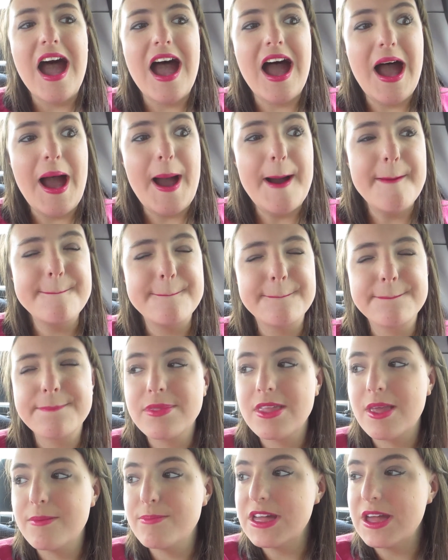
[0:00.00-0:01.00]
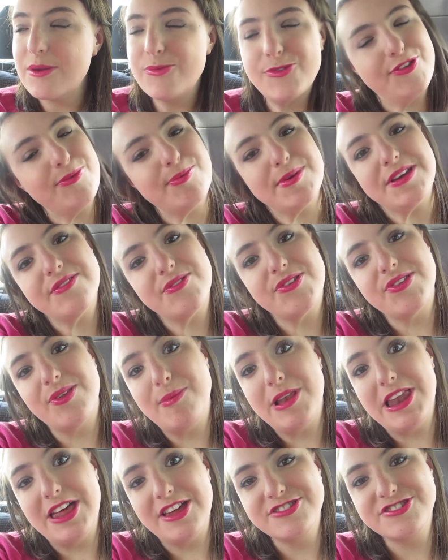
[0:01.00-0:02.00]
Um, but yeah, just we have
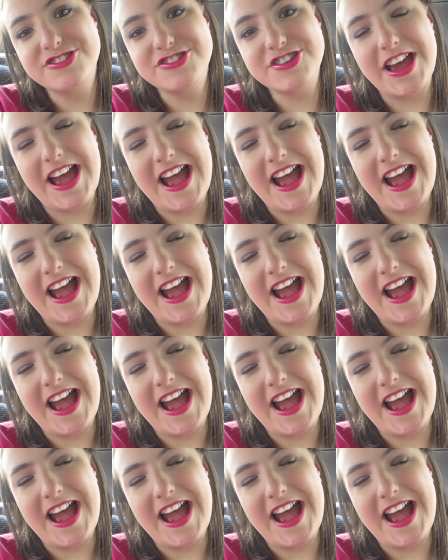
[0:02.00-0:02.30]
some lunch